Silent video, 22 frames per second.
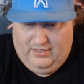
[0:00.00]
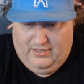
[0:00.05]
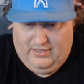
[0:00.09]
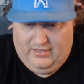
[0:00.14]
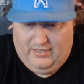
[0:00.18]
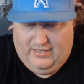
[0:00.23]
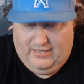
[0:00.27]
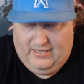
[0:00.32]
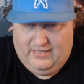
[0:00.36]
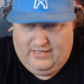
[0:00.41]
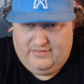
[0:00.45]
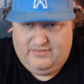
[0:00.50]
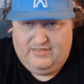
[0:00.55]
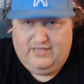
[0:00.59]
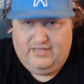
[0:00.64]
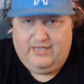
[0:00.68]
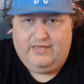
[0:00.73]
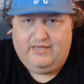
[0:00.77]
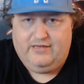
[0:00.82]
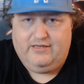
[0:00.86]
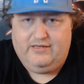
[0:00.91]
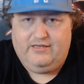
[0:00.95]
And
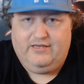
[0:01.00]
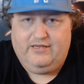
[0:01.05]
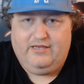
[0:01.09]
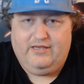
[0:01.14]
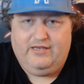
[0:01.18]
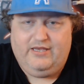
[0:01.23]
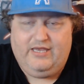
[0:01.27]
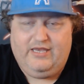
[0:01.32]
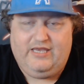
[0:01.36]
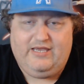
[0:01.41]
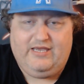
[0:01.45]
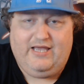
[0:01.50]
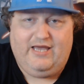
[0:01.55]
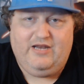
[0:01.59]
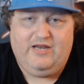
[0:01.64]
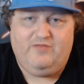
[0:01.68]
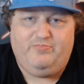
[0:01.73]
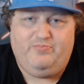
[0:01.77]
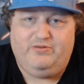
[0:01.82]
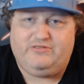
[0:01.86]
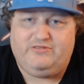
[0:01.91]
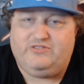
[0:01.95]
then he kind
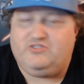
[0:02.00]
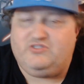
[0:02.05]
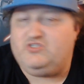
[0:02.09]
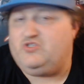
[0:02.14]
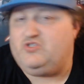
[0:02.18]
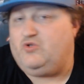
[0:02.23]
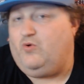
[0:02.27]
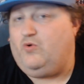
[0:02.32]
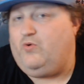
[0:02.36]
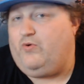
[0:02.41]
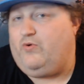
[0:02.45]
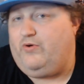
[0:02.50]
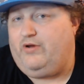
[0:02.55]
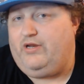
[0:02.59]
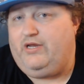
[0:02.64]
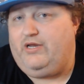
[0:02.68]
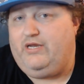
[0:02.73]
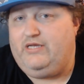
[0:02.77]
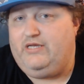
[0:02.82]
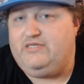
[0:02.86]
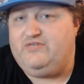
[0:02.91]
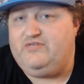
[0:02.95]
of put the
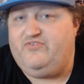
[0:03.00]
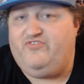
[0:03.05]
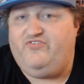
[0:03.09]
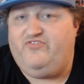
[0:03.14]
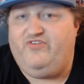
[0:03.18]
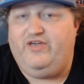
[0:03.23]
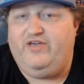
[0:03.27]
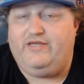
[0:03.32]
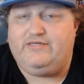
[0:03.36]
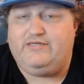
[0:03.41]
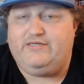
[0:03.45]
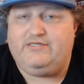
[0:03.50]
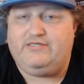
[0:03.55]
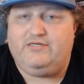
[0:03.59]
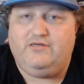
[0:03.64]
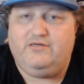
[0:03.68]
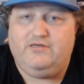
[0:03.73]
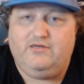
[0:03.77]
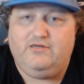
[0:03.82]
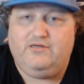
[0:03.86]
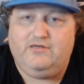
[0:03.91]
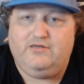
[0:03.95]
story to fit
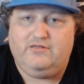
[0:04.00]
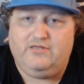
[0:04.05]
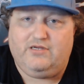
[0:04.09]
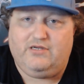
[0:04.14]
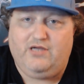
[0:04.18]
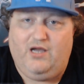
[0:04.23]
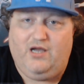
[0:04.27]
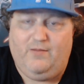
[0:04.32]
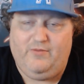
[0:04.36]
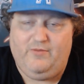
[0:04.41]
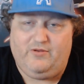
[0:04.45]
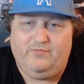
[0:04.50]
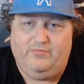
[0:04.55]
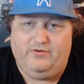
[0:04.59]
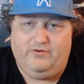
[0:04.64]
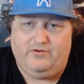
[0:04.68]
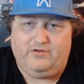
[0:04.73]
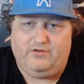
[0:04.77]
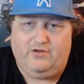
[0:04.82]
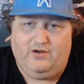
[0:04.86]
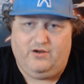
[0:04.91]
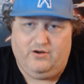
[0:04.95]
the comic
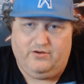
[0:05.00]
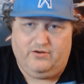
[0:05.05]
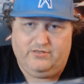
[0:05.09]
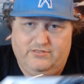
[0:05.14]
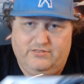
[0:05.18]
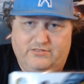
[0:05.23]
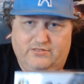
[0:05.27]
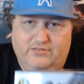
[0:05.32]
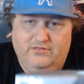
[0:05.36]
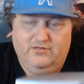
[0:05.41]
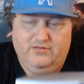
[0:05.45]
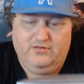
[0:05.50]
book art.